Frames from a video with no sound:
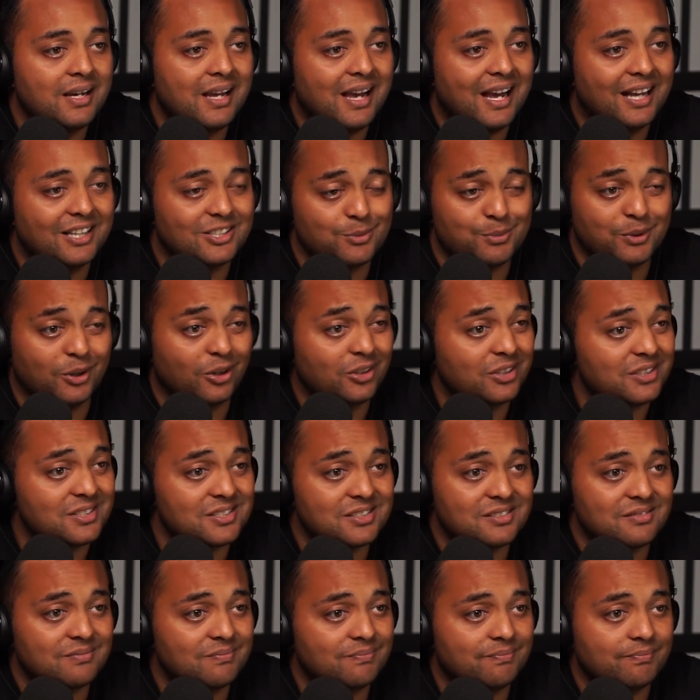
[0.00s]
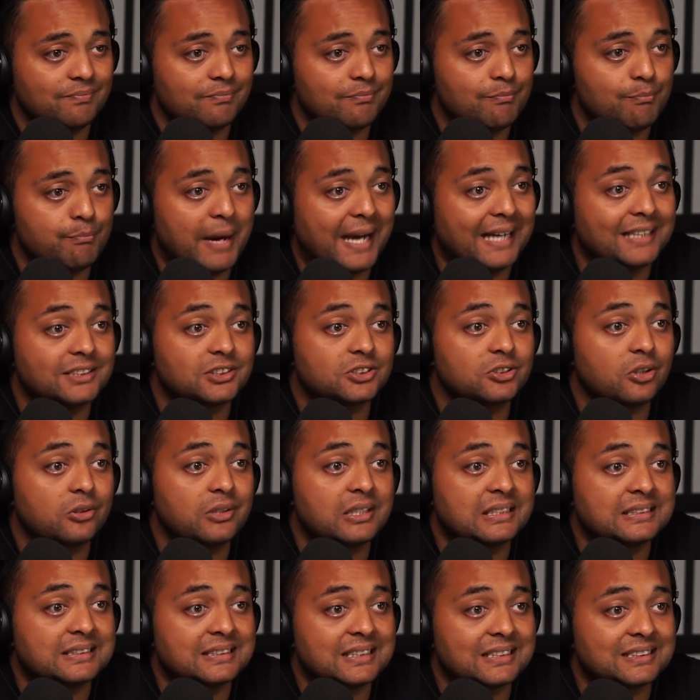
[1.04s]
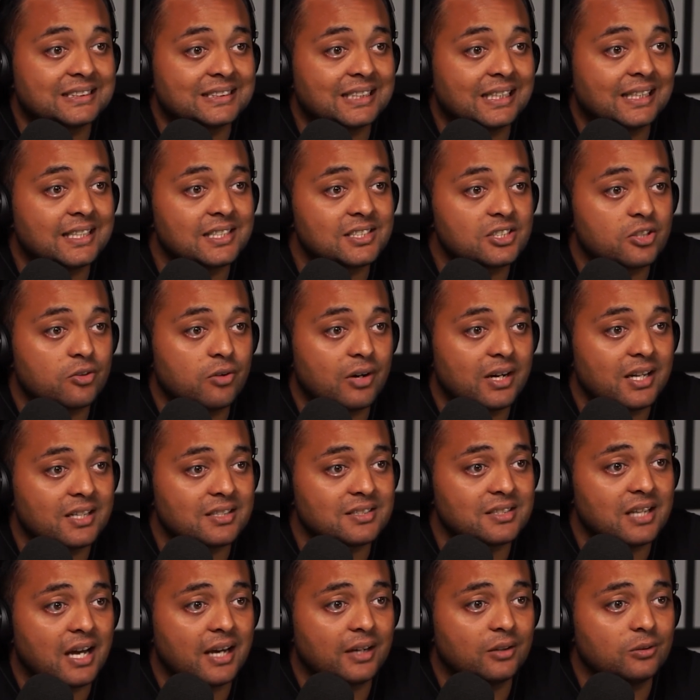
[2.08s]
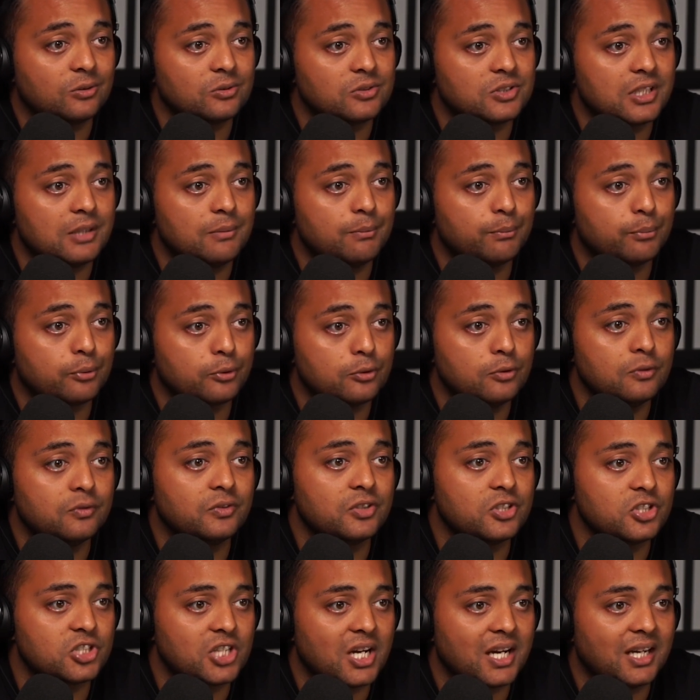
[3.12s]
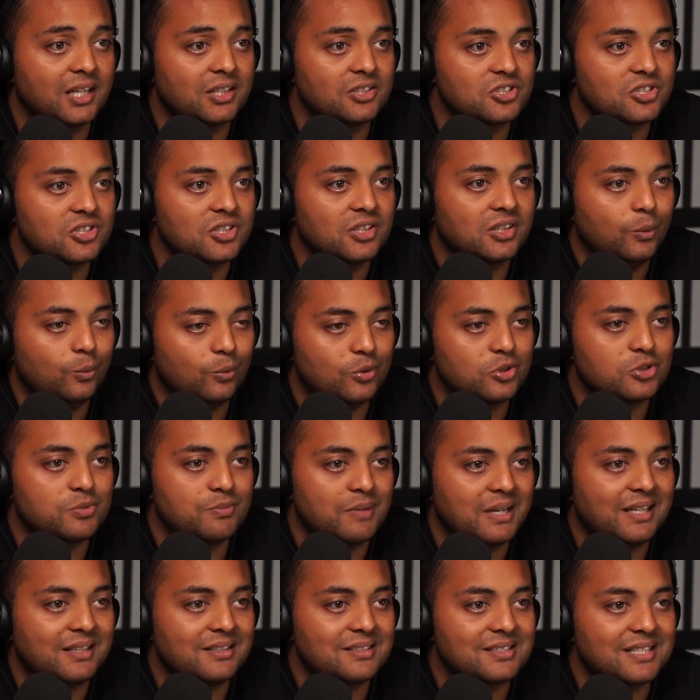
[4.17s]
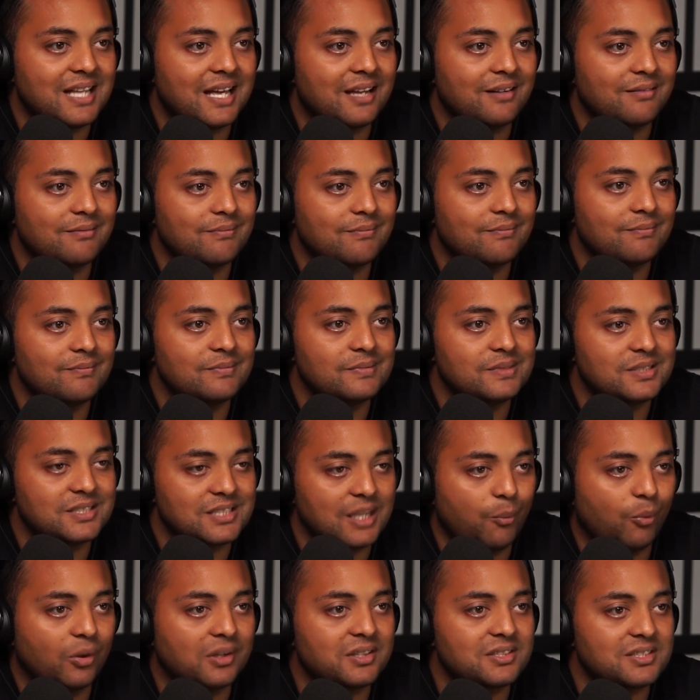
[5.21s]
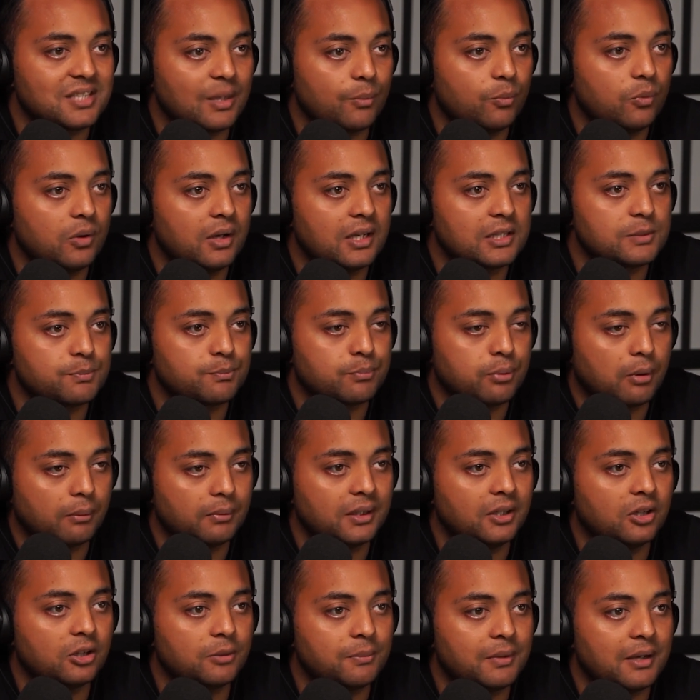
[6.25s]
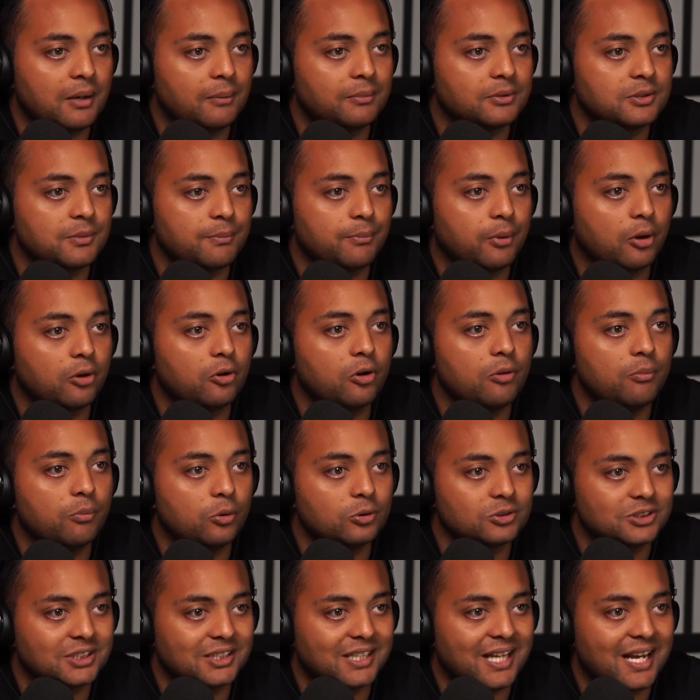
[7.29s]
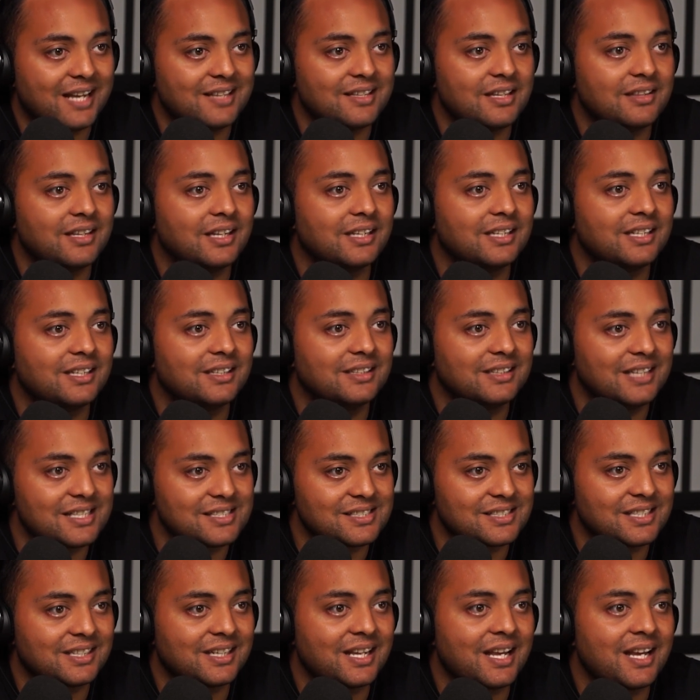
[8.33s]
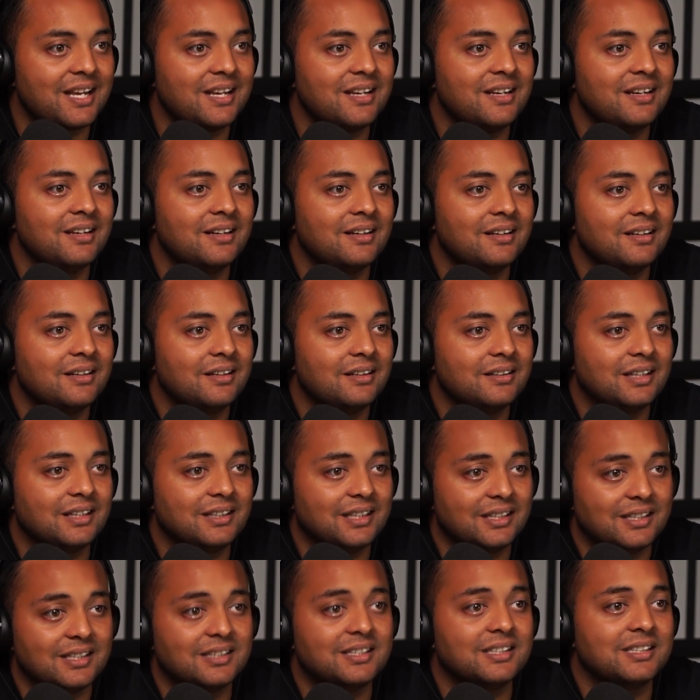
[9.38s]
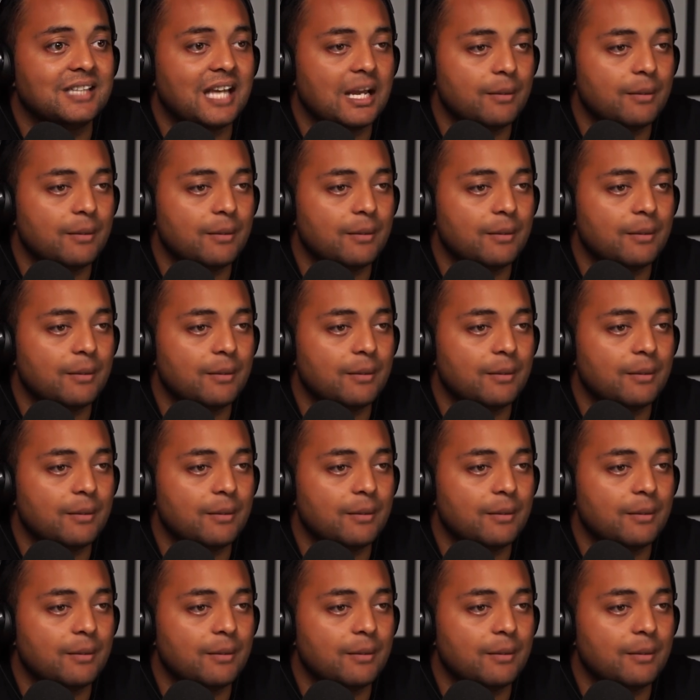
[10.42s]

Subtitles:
And to be honest, banks don't exist unless credit cycles improve and change, which means that someone somewhere is probably going to be able to borrow more today than they did yesterday, than they did the day